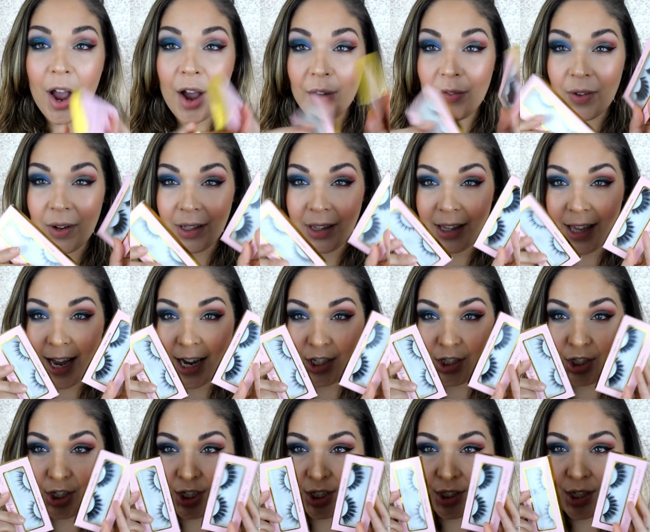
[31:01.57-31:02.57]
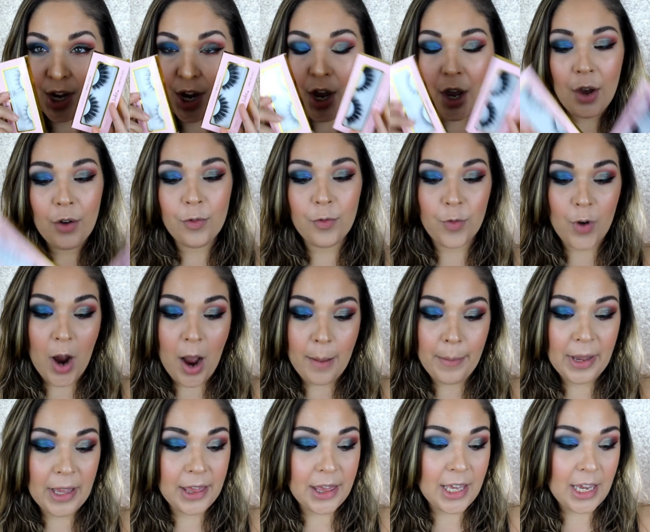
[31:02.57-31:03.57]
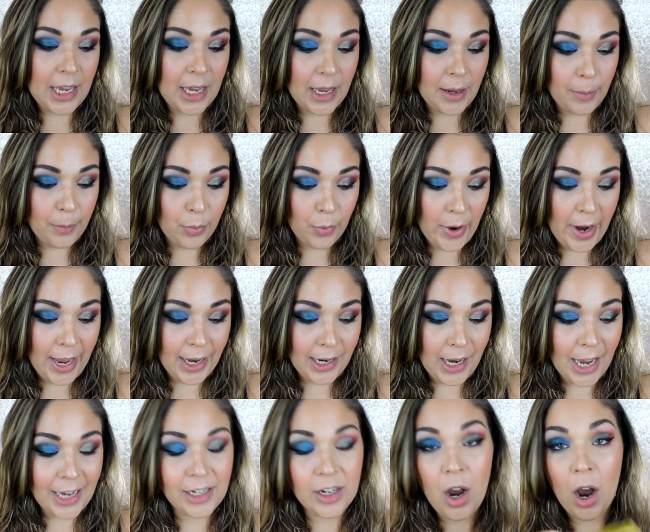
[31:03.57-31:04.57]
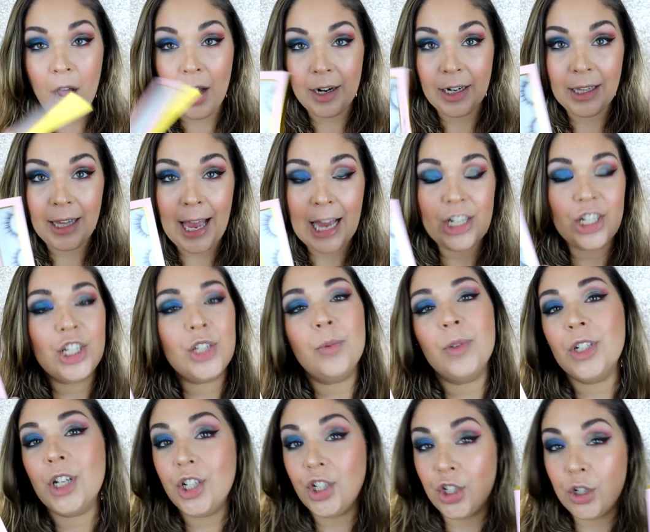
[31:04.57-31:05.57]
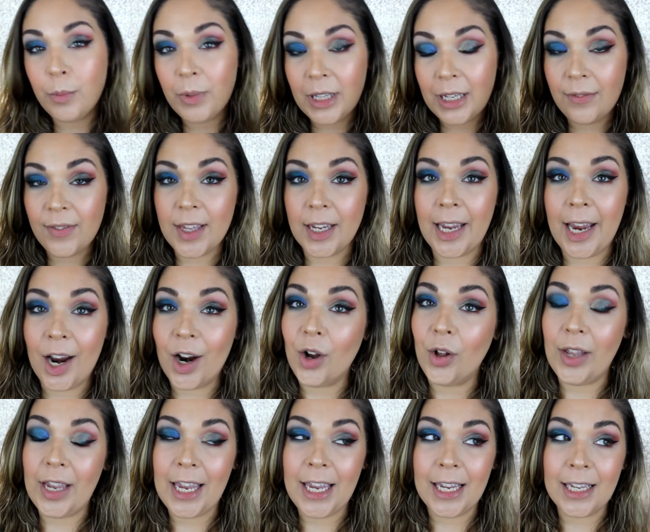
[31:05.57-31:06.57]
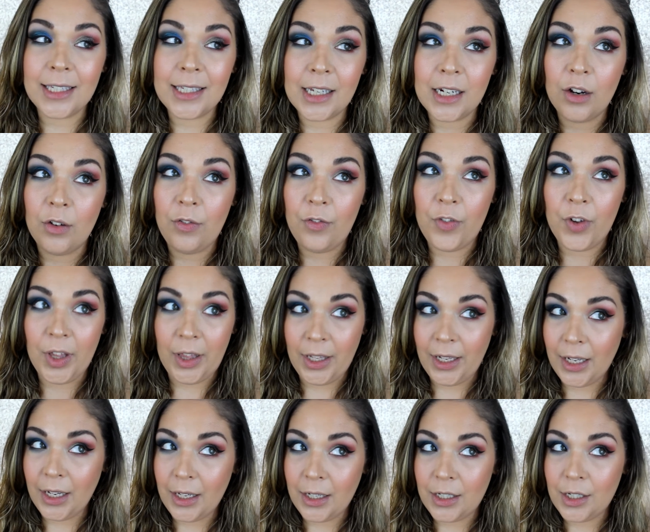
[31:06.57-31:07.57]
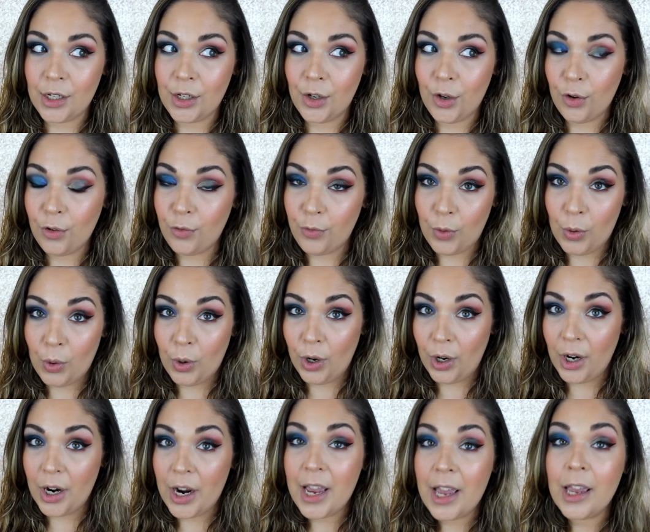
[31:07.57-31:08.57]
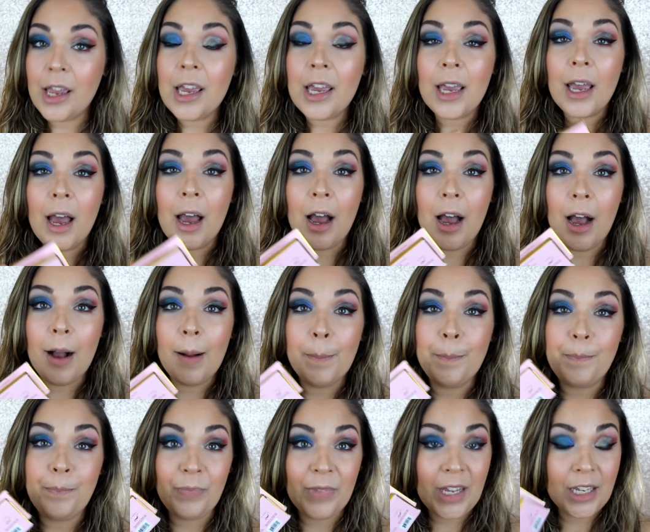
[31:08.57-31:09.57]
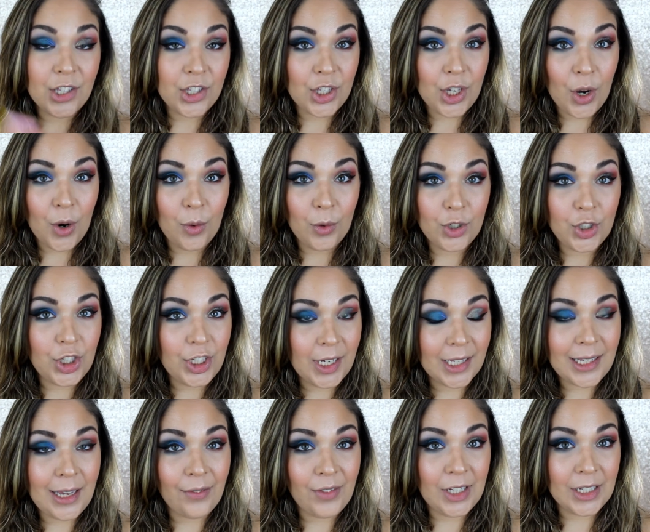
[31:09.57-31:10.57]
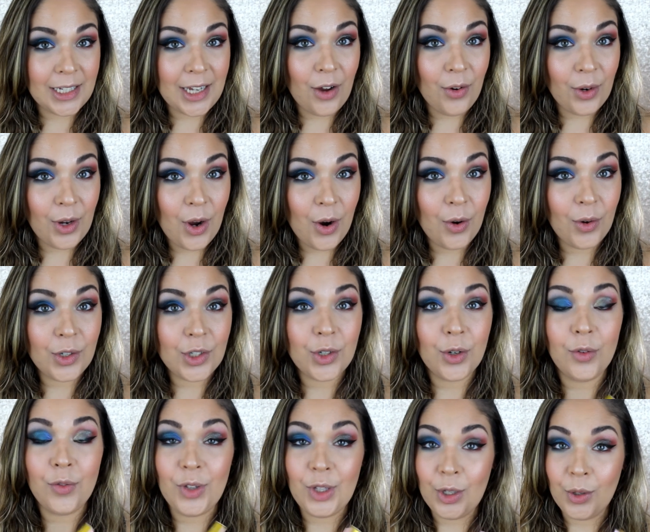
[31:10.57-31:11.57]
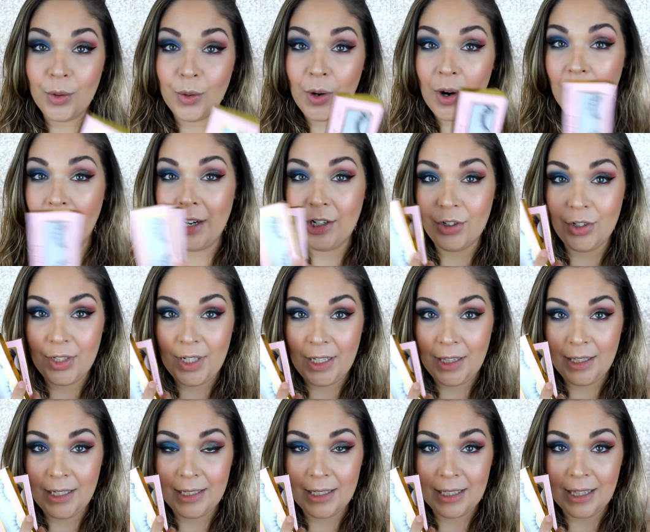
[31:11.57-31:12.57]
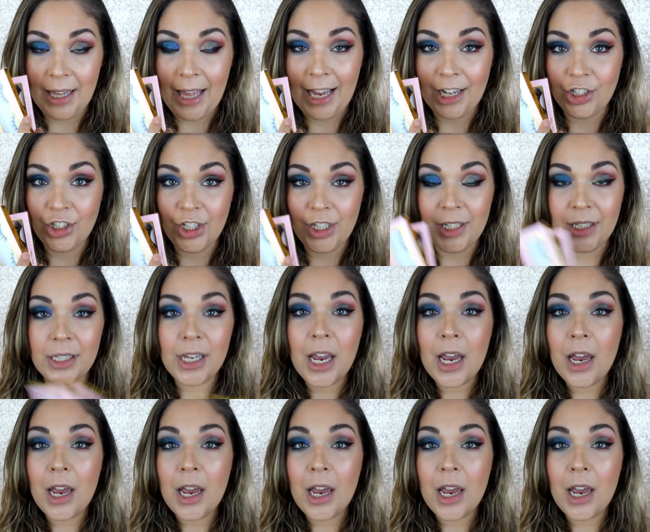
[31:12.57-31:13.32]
of lashes from the brand Icona Lashes, which I do believe that Carol is an affiliate for. And so she does have a discount code, so if you are interested in these lashes,